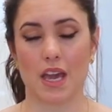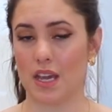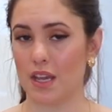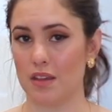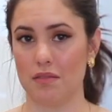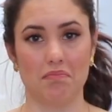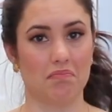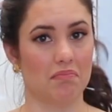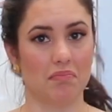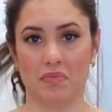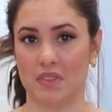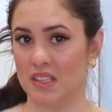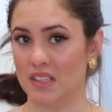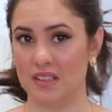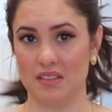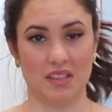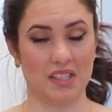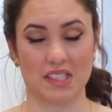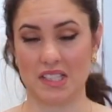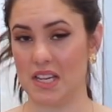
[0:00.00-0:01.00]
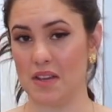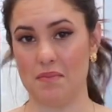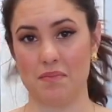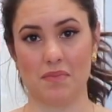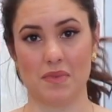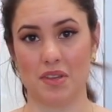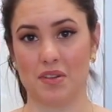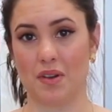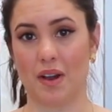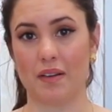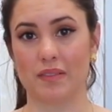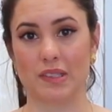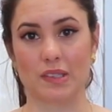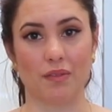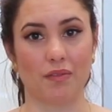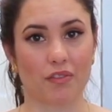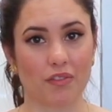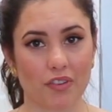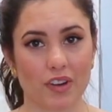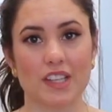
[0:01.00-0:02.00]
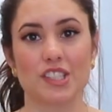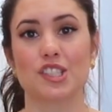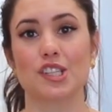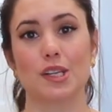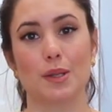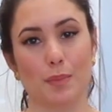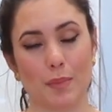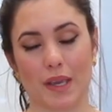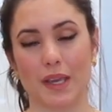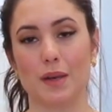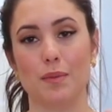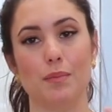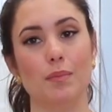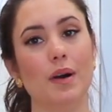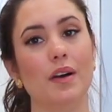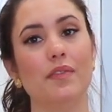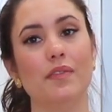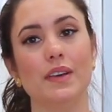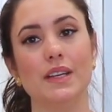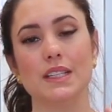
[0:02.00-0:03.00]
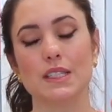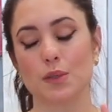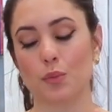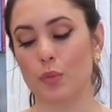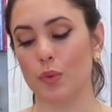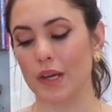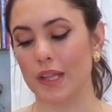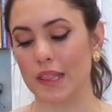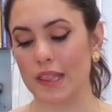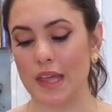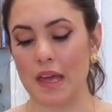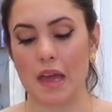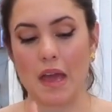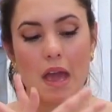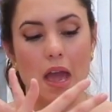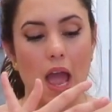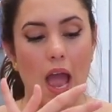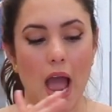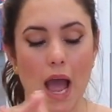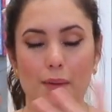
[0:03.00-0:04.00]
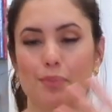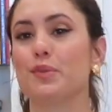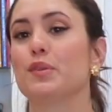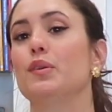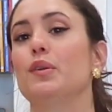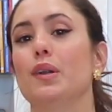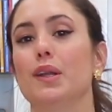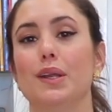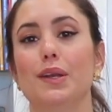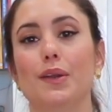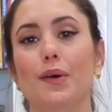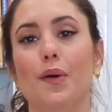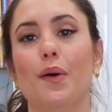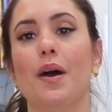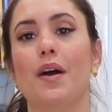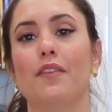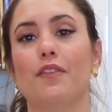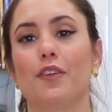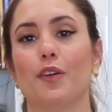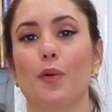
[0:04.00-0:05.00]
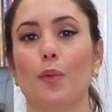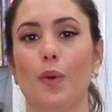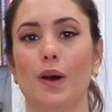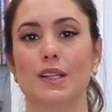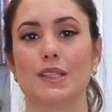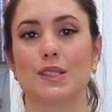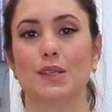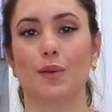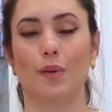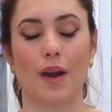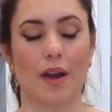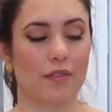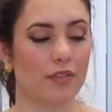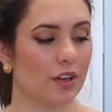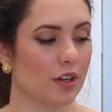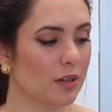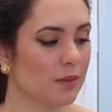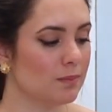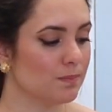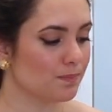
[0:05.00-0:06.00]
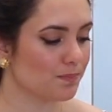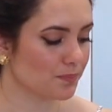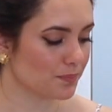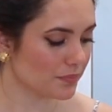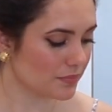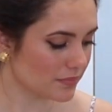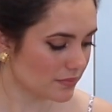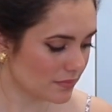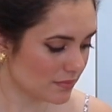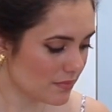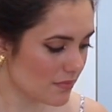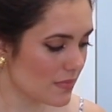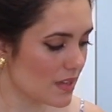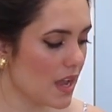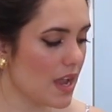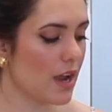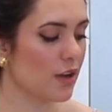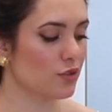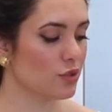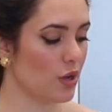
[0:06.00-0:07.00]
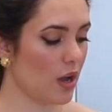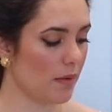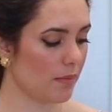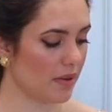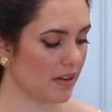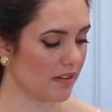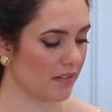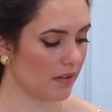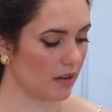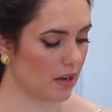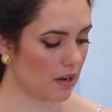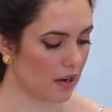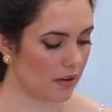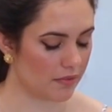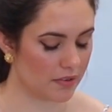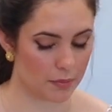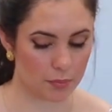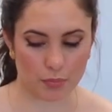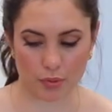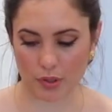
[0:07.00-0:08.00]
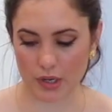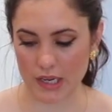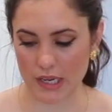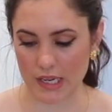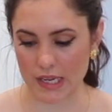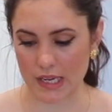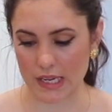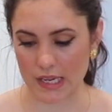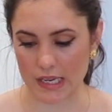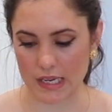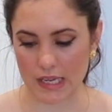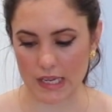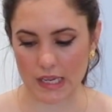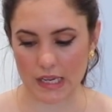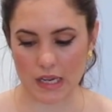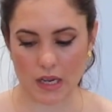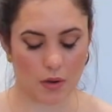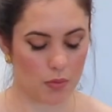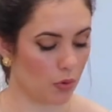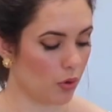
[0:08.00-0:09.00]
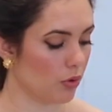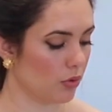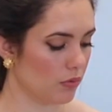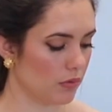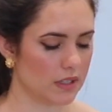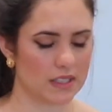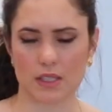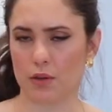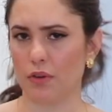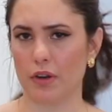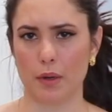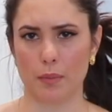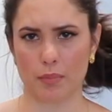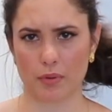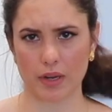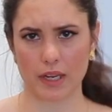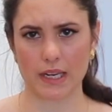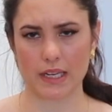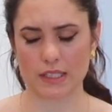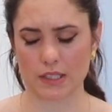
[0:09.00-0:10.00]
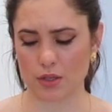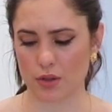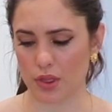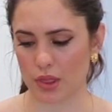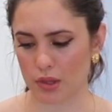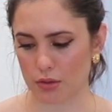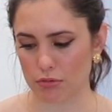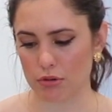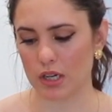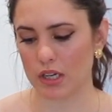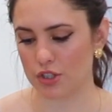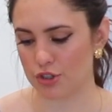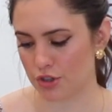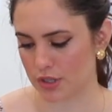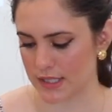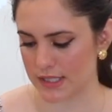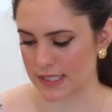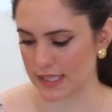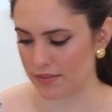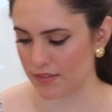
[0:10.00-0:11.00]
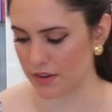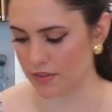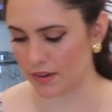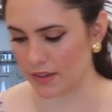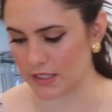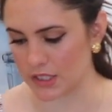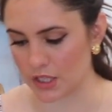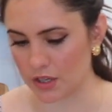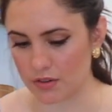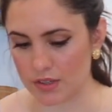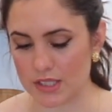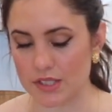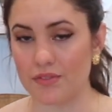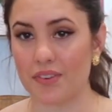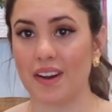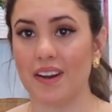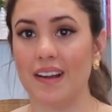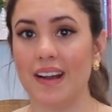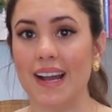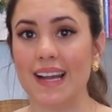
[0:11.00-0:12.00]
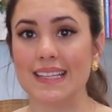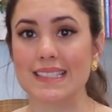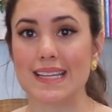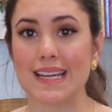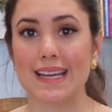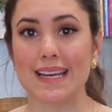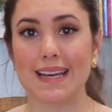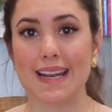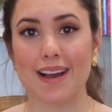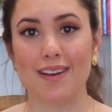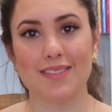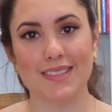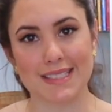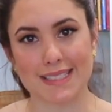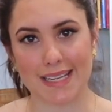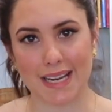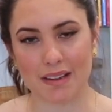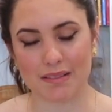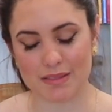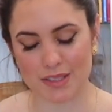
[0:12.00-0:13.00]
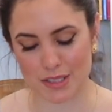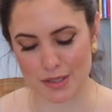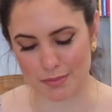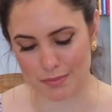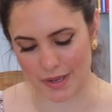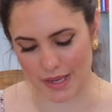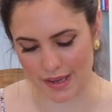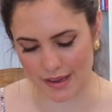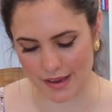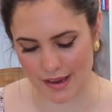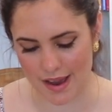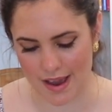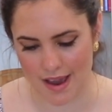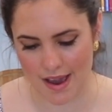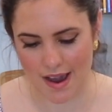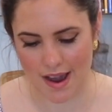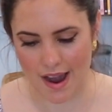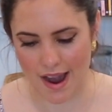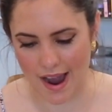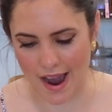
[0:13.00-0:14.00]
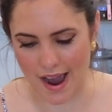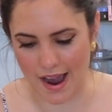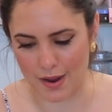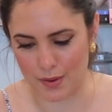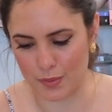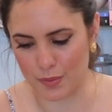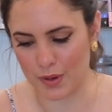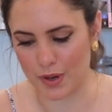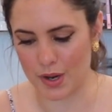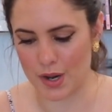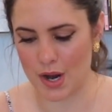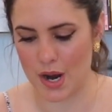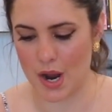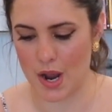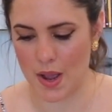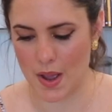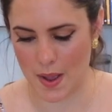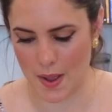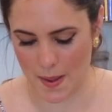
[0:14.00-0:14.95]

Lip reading: and the tip, you have some freshly made muffins with absolutely no effort whatsoever. I also have my oven preheating, well, it's already preheated to 375 degrees Fahrenheit, and now it's time to make our